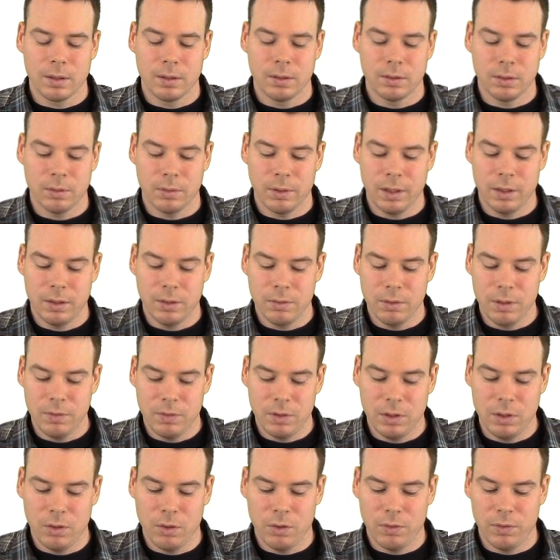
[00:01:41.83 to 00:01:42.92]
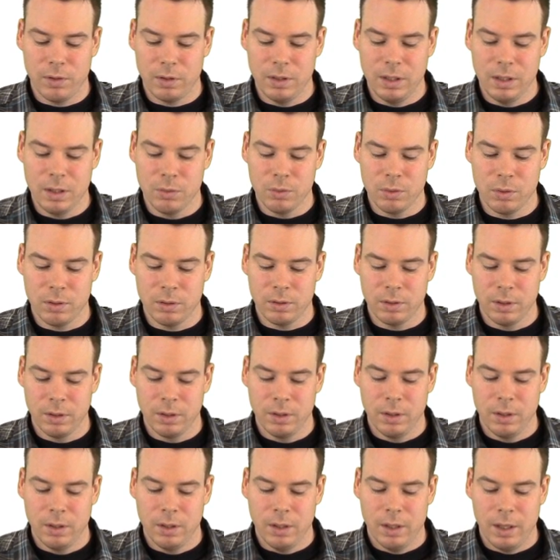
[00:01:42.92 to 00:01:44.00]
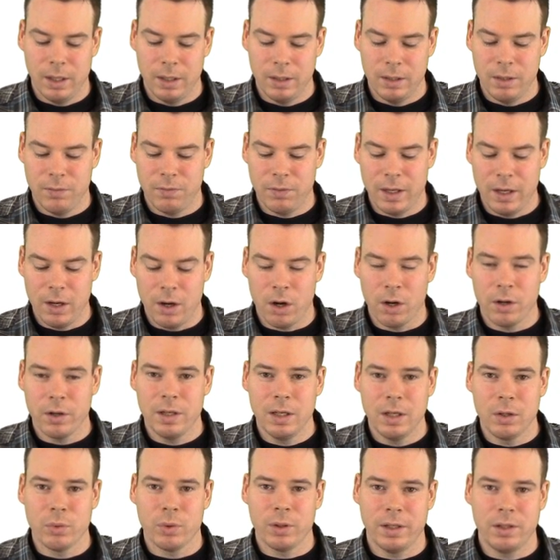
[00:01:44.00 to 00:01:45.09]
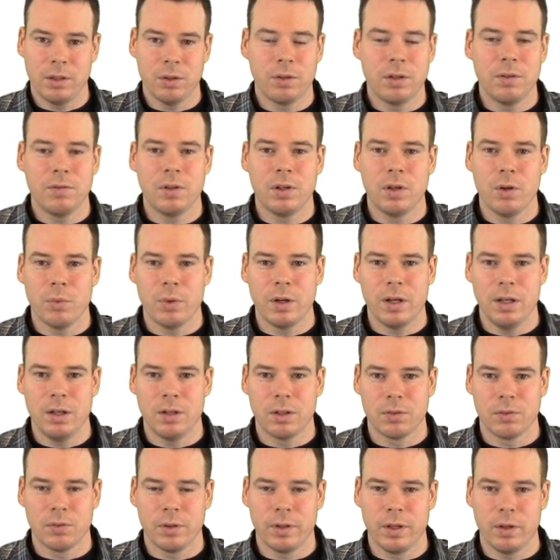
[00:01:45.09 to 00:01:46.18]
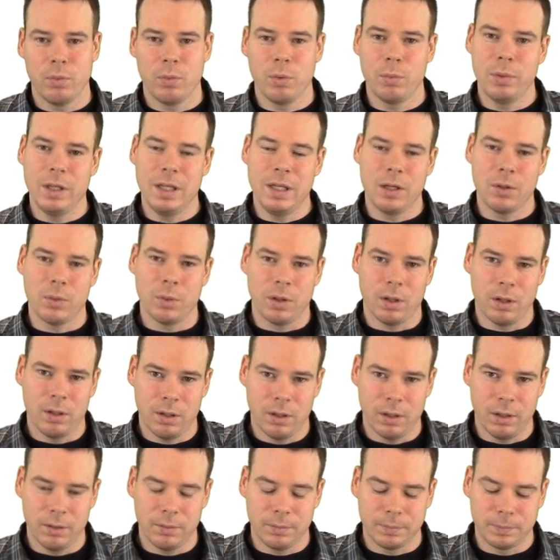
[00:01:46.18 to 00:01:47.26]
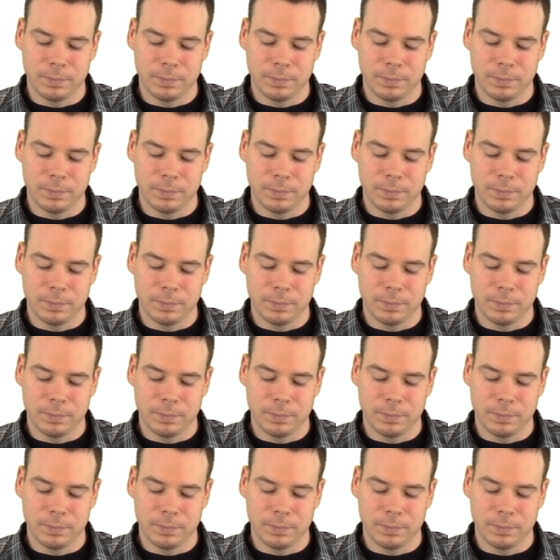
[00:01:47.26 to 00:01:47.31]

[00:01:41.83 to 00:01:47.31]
So I don't even know if they're equal, and if they are equal, I don't even know what interval they will be equal on.